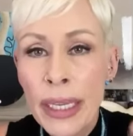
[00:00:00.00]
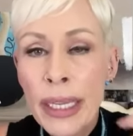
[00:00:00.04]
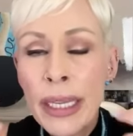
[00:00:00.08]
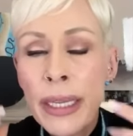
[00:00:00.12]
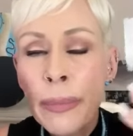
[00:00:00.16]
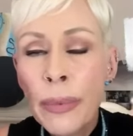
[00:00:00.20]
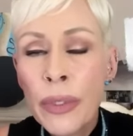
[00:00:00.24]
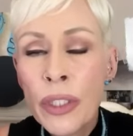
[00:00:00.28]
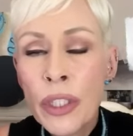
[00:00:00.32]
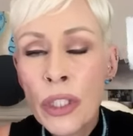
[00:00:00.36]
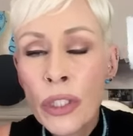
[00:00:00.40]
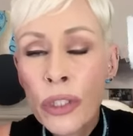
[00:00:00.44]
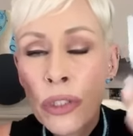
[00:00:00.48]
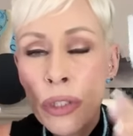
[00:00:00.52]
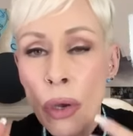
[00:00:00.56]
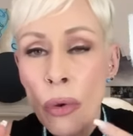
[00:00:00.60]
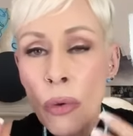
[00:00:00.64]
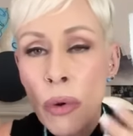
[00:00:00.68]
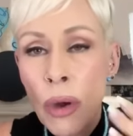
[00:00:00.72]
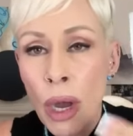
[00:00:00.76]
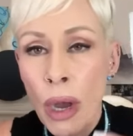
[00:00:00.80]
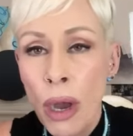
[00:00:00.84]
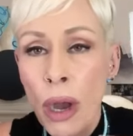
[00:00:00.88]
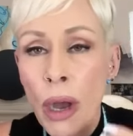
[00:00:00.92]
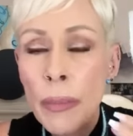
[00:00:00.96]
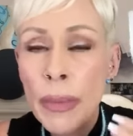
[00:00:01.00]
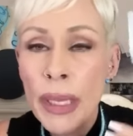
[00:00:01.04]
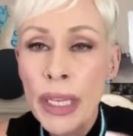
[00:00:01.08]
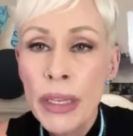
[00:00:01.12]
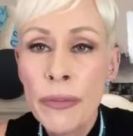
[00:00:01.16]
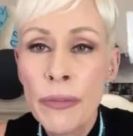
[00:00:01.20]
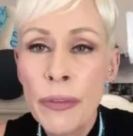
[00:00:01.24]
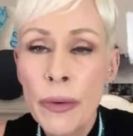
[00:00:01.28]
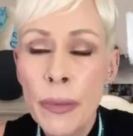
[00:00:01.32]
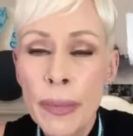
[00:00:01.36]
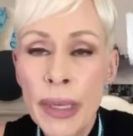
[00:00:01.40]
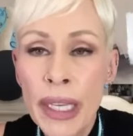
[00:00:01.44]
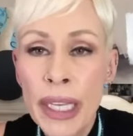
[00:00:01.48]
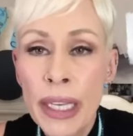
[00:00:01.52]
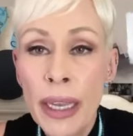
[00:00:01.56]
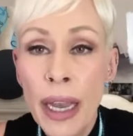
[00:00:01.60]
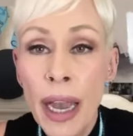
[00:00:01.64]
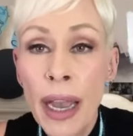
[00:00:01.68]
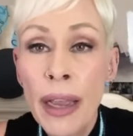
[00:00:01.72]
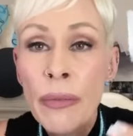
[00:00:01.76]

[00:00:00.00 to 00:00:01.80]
He was so calming for me.